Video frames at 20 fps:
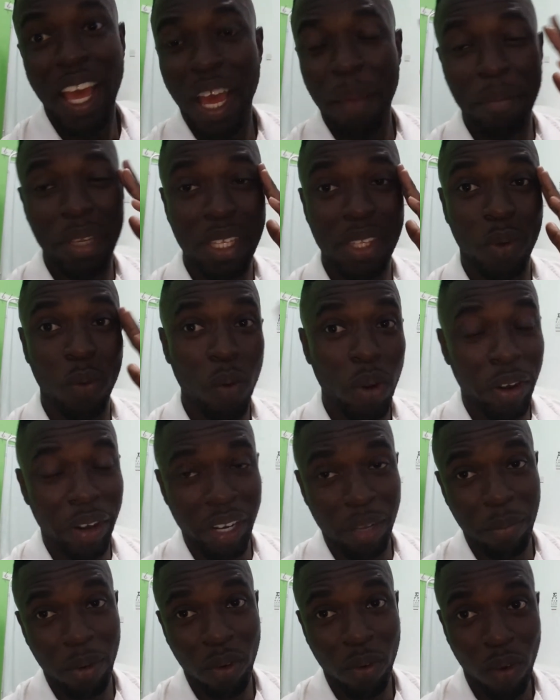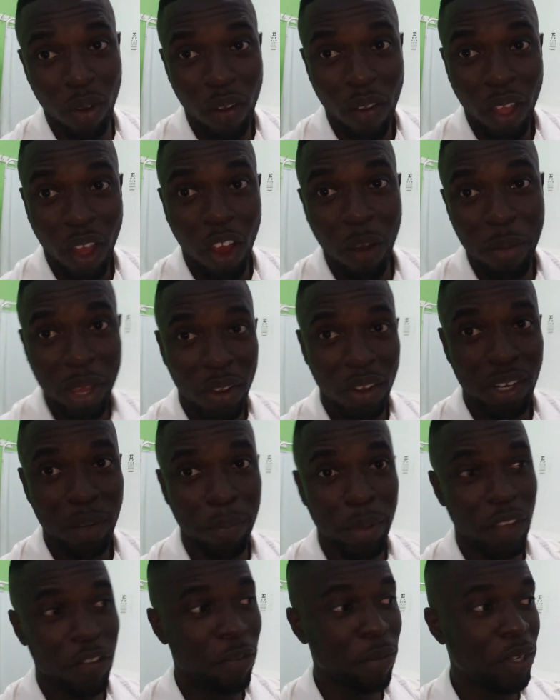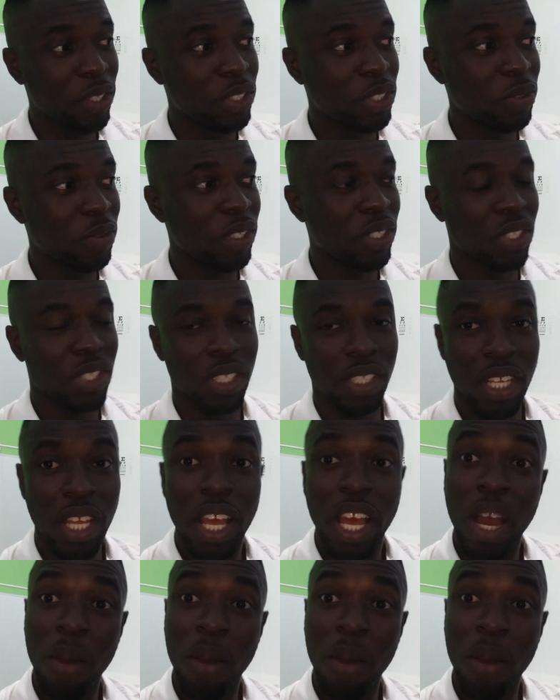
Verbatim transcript: I'm either worrying about how am I going to pay for my tuition?